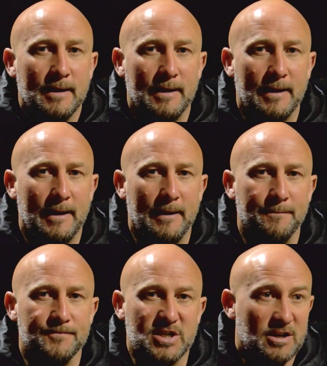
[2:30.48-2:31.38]

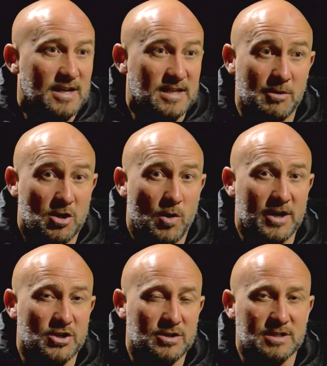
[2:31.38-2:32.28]
So you're asking me
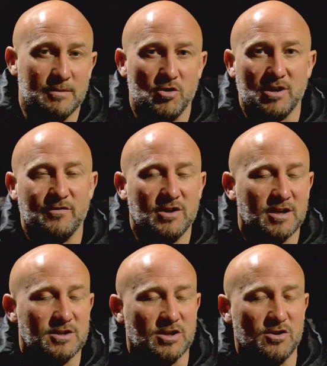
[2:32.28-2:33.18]
questions, I'm not giving you
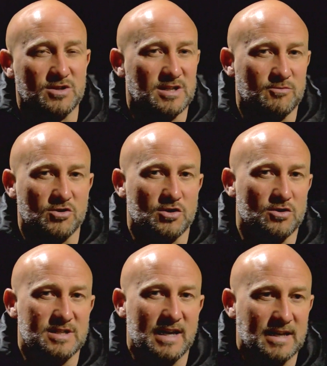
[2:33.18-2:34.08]
excuses, I'm just sort
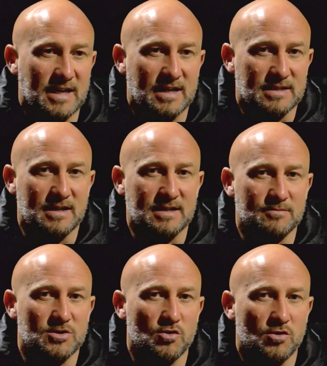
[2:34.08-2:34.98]
of telling you as
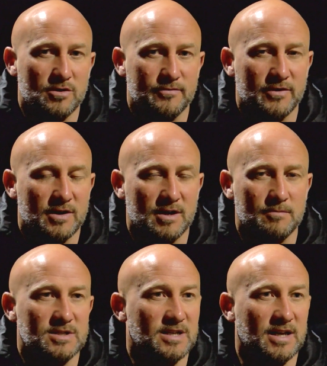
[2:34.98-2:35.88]
I'm sort
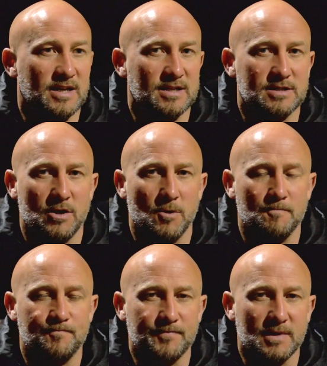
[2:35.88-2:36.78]
of seeing it. So
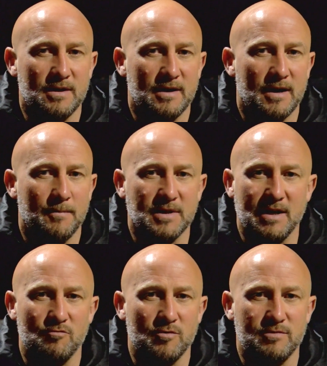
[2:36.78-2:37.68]

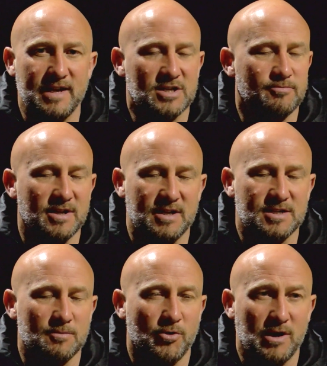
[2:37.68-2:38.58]
yeah, desperately
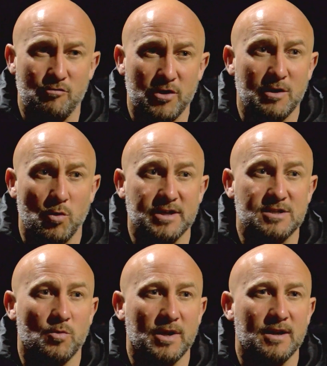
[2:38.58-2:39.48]
disappointed. I really wanted
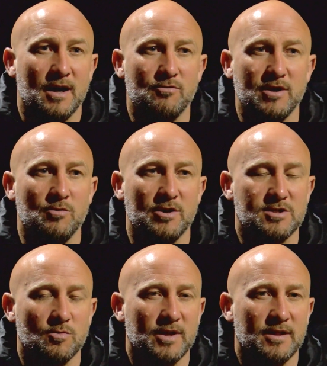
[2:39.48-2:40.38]
to win that. I really wanted
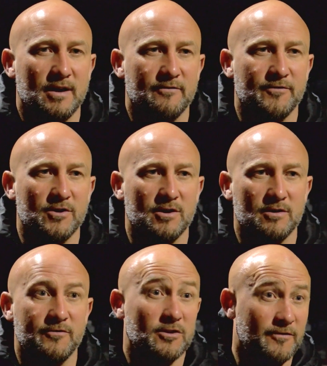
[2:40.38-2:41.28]
to win that for
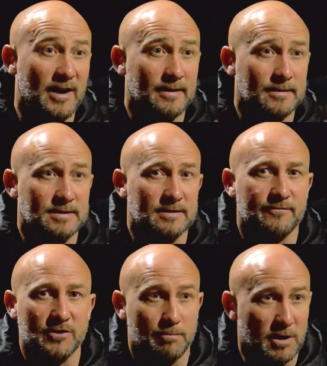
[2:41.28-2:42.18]
the fans,
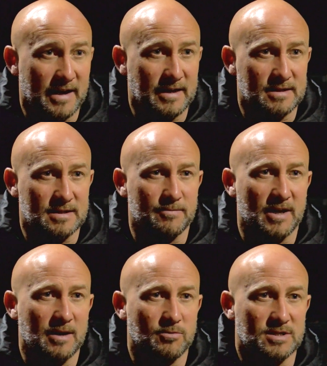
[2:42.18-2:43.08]
for the players, to be
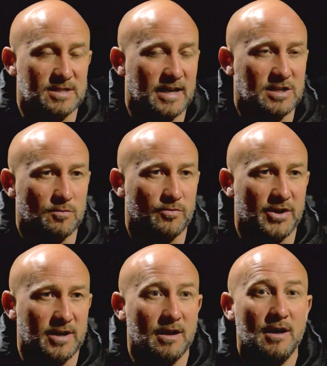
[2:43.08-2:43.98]
able to take
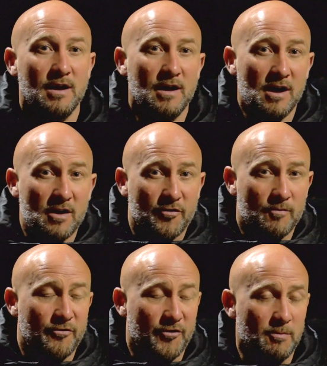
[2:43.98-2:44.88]
something
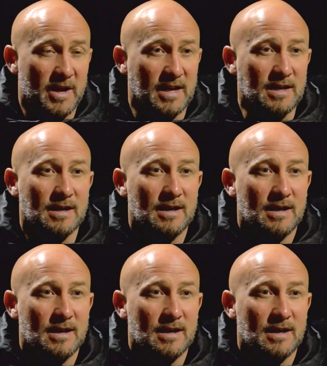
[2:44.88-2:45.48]
for me.